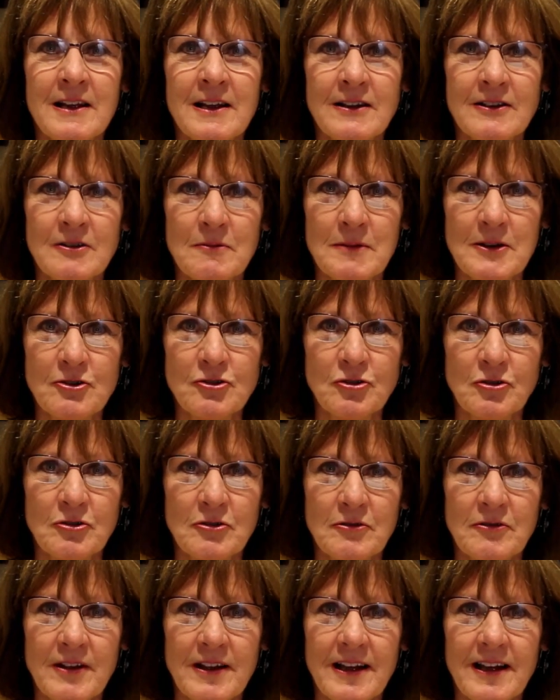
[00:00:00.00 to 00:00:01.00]
to be
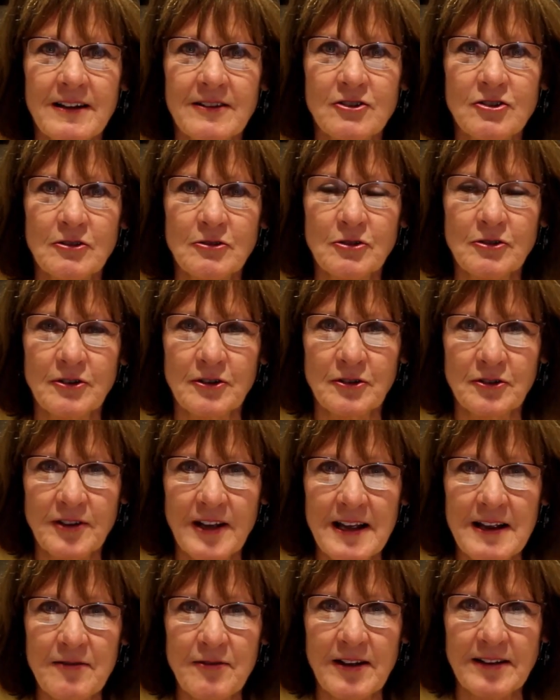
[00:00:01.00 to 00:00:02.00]
sure that children are
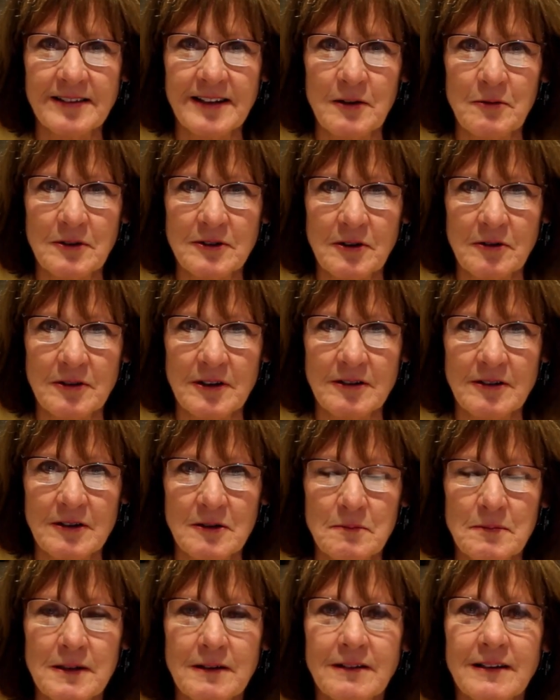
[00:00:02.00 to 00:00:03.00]
safe as they return into the
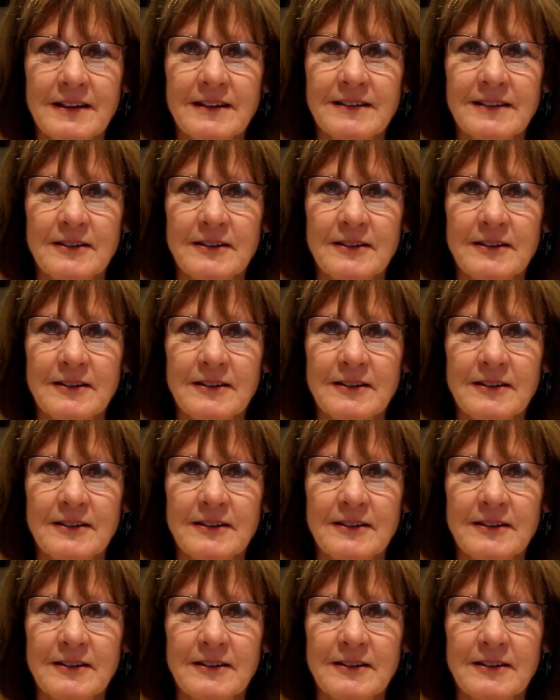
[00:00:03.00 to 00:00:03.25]
buildings,